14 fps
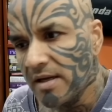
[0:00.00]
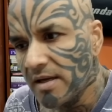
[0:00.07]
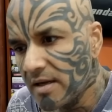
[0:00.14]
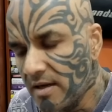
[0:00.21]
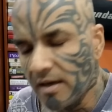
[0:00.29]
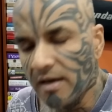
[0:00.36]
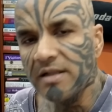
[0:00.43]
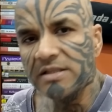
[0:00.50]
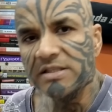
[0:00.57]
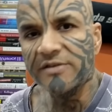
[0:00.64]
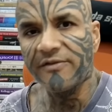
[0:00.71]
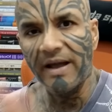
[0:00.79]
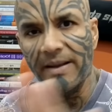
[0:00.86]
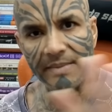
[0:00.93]
girl's
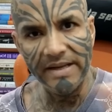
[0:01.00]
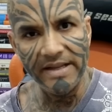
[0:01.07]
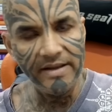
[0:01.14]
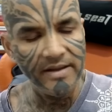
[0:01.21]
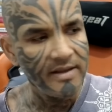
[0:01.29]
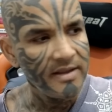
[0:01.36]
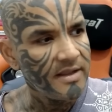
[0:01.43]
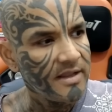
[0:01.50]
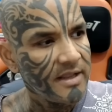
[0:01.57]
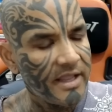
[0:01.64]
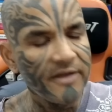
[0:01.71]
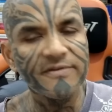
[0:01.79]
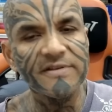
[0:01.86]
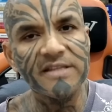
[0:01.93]
family
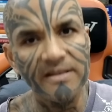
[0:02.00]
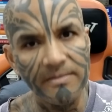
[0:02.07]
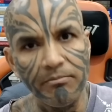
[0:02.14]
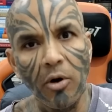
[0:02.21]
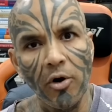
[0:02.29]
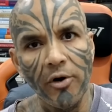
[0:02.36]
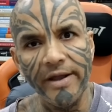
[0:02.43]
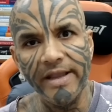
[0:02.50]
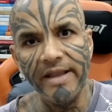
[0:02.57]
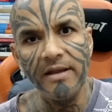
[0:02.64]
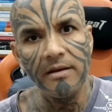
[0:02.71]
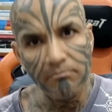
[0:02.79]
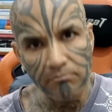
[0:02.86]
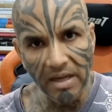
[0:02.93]
gives the boy
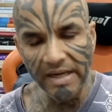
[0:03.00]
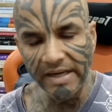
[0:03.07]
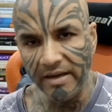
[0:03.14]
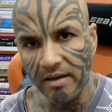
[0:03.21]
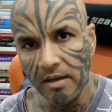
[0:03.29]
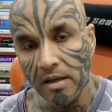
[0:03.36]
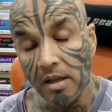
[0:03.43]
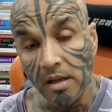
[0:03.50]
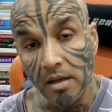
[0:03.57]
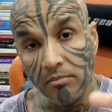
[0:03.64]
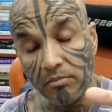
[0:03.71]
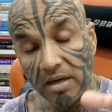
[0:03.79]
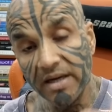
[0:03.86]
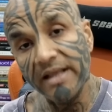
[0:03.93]
money,
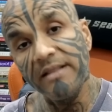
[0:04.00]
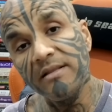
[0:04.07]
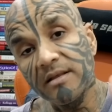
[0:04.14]
but in the